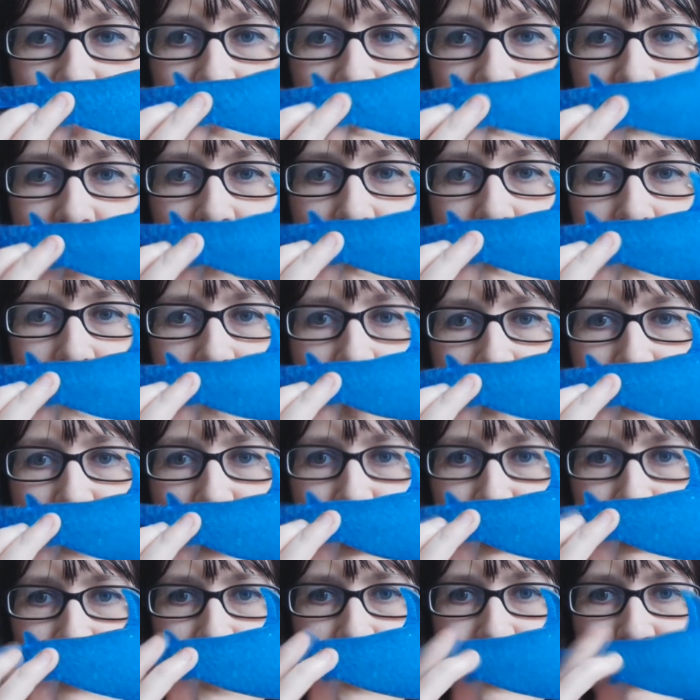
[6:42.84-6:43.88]
very, very
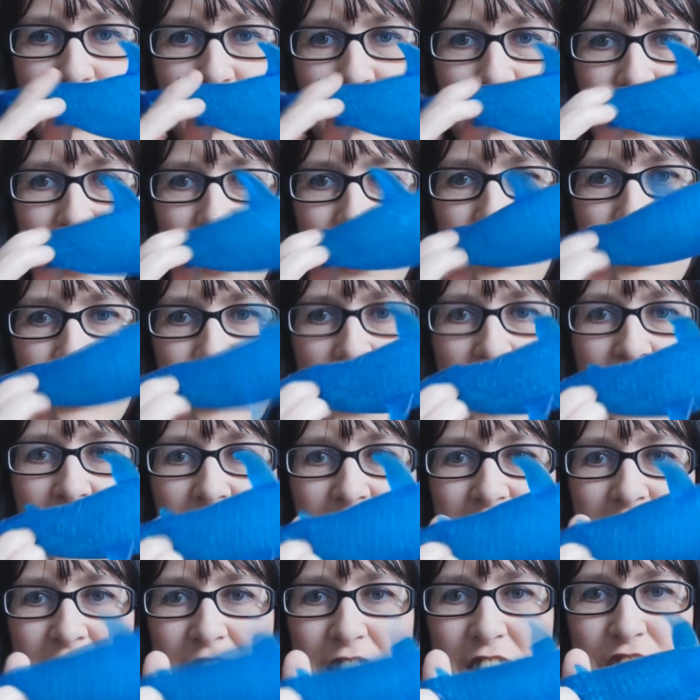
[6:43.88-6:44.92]
strange looking
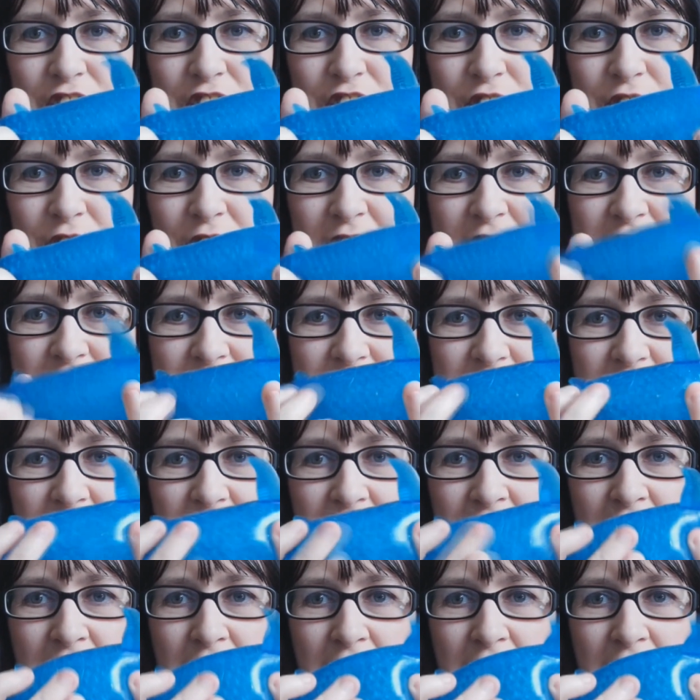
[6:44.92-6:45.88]
shark, as you can see.